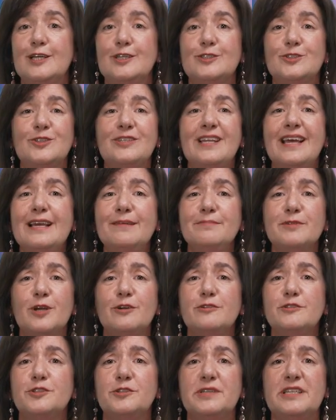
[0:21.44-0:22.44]
Today I'm
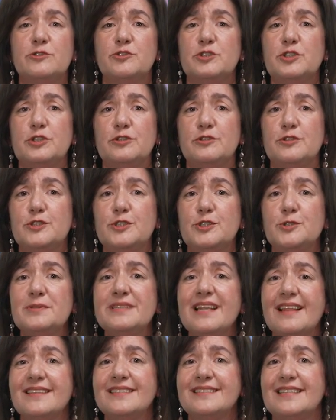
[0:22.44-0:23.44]
going to introduce you to
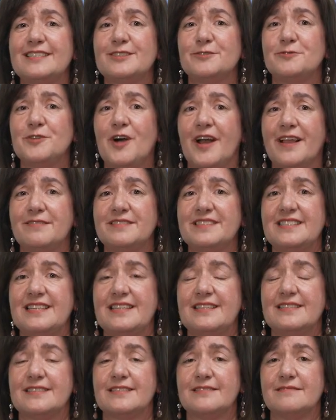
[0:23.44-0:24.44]
another set of 5
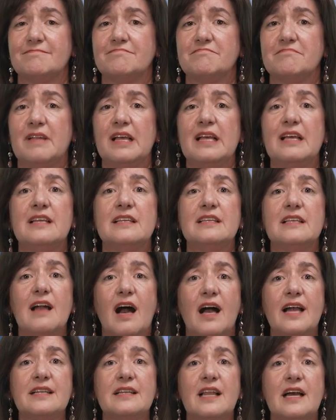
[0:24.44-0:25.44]
C's,
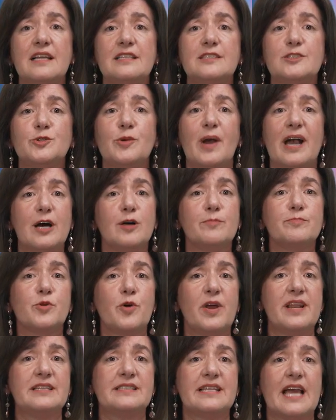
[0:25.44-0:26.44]
guidelines to help
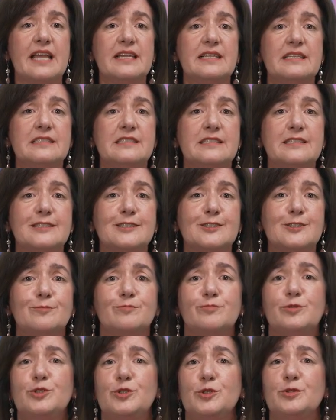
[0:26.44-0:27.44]
credit analysts
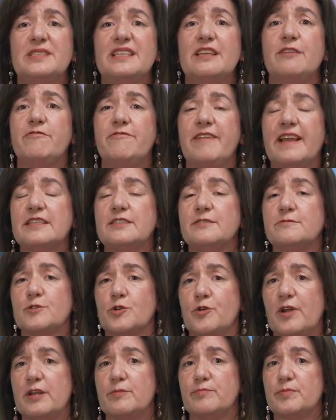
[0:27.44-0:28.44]
produce effective
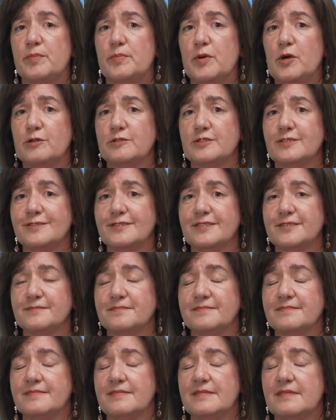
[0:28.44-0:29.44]
credit proposals.
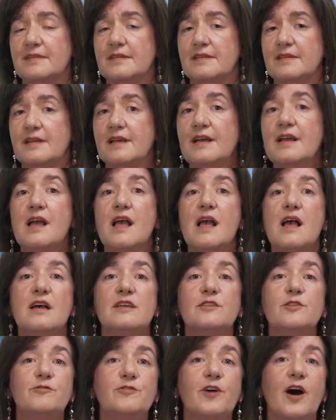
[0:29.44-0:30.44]

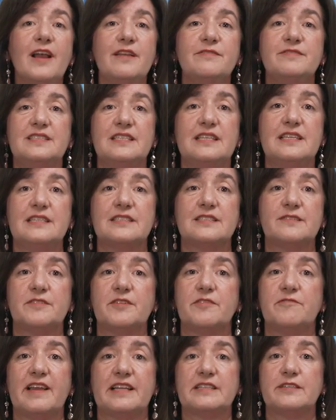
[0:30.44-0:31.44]
The 5 C's of
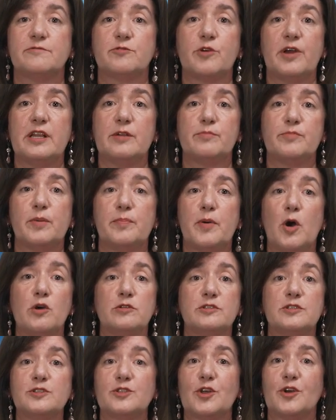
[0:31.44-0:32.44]
effective credit
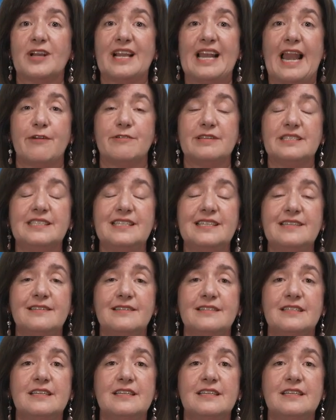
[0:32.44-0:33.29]
proposals are clarity,